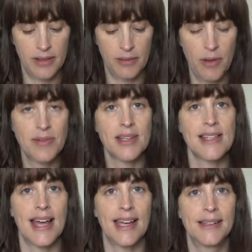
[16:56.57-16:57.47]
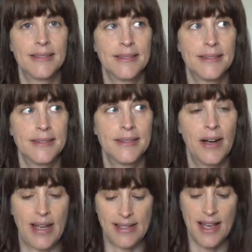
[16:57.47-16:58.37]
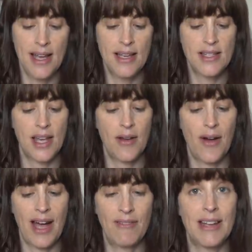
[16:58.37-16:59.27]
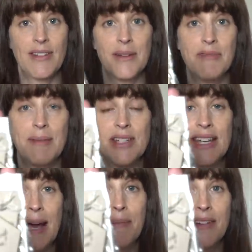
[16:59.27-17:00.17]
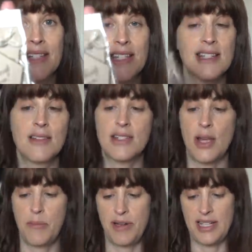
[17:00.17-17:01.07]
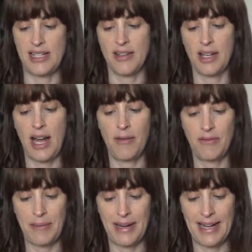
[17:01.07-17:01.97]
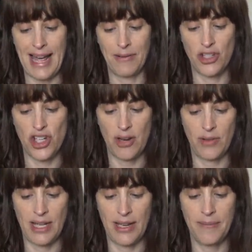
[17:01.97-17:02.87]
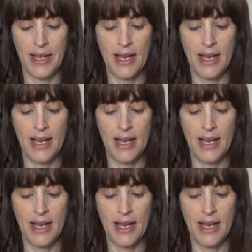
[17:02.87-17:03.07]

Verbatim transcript: What was I saying? Oh yes, so I haven't even unwrapped it yet because it just looks so pretty. So I'm going to unwrap it now and show you.